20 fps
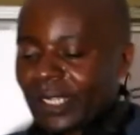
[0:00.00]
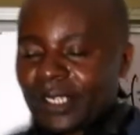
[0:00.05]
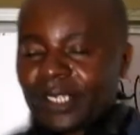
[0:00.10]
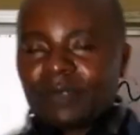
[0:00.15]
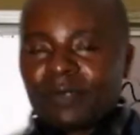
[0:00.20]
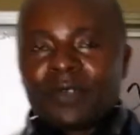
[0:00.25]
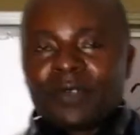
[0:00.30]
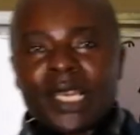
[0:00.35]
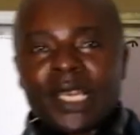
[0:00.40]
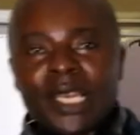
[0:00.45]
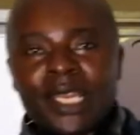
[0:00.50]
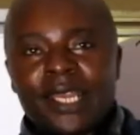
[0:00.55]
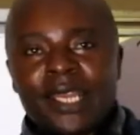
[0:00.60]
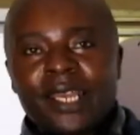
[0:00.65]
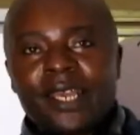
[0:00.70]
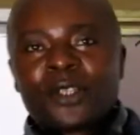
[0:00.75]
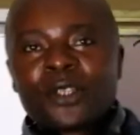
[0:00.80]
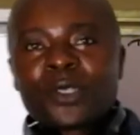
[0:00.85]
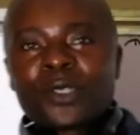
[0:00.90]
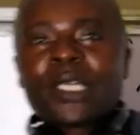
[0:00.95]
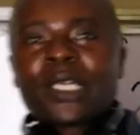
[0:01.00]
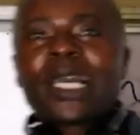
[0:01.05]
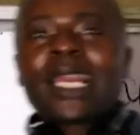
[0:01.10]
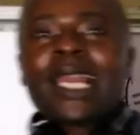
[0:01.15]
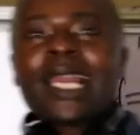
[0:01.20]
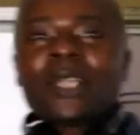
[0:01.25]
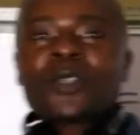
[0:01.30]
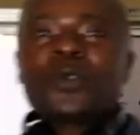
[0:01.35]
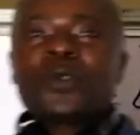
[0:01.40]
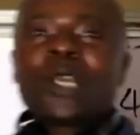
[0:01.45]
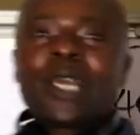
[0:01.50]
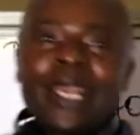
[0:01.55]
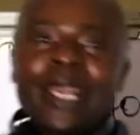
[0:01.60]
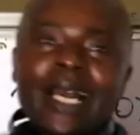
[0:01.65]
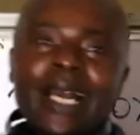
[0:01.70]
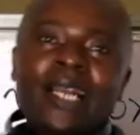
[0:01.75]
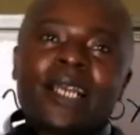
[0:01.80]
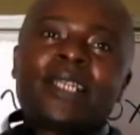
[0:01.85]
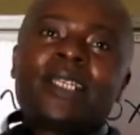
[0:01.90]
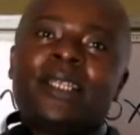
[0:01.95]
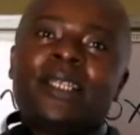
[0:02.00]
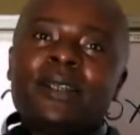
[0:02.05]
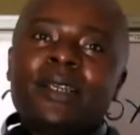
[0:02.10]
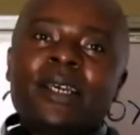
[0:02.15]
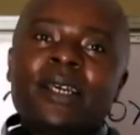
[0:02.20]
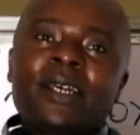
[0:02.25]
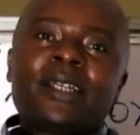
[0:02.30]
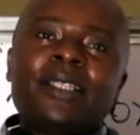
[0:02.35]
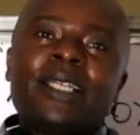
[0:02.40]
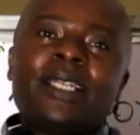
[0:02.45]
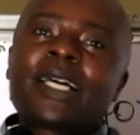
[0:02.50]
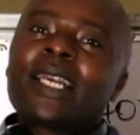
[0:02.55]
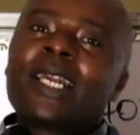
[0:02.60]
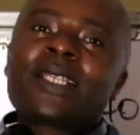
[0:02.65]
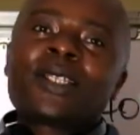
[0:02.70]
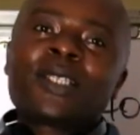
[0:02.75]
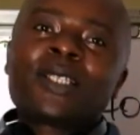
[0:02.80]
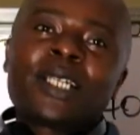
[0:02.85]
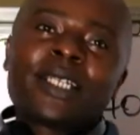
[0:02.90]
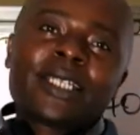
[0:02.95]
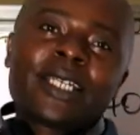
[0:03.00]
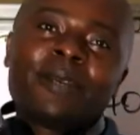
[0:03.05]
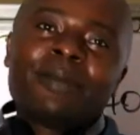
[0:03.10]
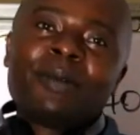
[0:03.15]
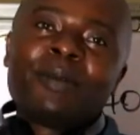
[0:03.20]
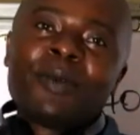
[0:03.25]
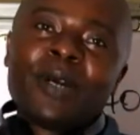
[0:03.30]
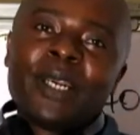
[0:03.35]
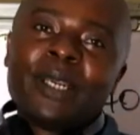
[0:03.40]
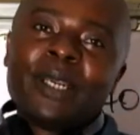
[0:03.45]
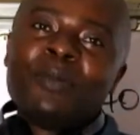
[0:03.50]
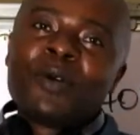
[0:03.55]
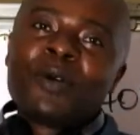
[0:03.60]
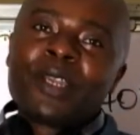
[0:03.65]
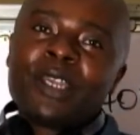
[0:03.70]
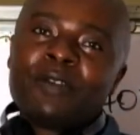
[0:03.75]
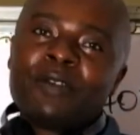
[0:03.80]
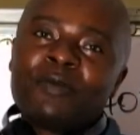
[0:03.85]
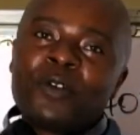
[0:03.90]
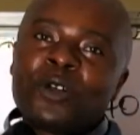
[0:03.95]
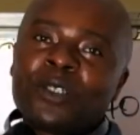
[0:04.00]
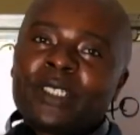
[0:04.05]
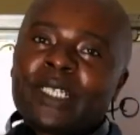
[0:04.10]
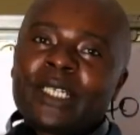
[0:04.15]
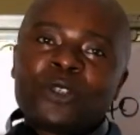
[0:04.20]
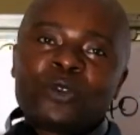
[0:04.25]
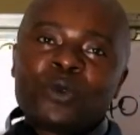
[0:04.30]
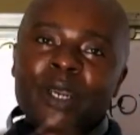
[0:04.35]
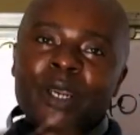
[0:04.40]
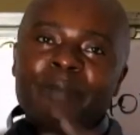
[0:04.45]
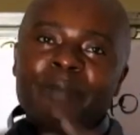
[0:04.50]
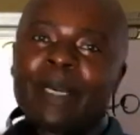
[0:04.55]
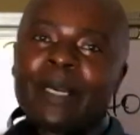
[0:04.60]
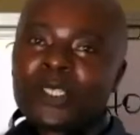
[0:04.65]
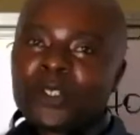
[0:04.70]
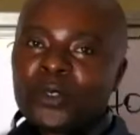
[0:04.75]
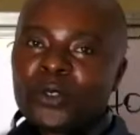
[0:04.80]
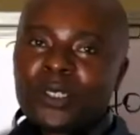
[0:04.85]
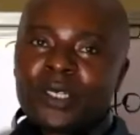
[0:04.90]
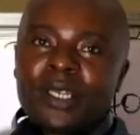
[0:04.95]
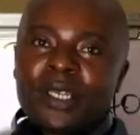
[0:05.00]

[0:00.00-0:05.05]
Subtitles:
severally. So as a class, we can agree. There are classes that tell me, Mwalimu, give all that to one person.